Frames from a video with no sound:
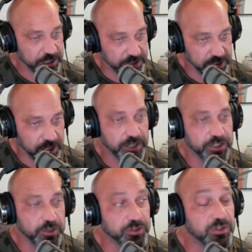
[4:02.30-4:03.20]
that she does.
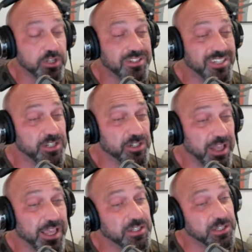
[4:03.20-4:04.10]
She also does teach
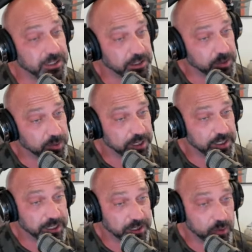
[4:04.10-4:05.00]
classes at this
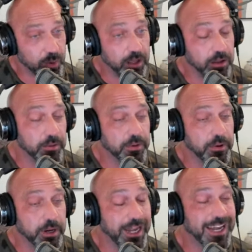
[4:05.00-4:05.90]
place as well.
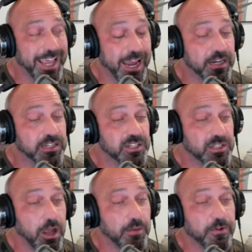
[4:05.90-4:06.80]
And again, it is a
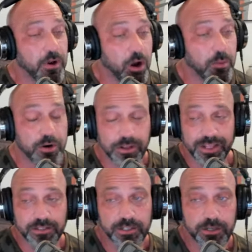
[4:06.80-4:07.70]
Time for Karma, and
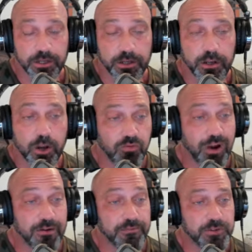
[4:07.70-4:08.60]
that's in
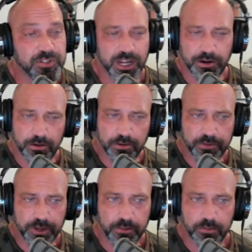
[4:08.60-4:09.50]
Rockville Center,
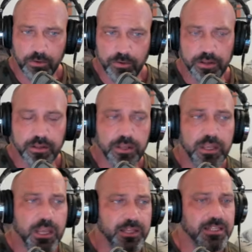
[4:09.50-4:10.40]
if I am correct.
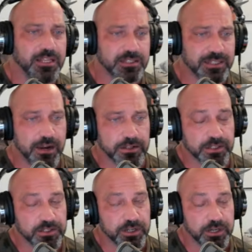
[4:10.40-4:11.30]
I think that's the town it's
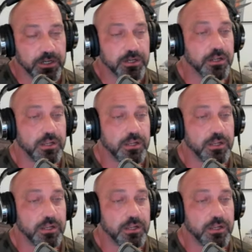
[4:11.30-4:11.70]
considered in.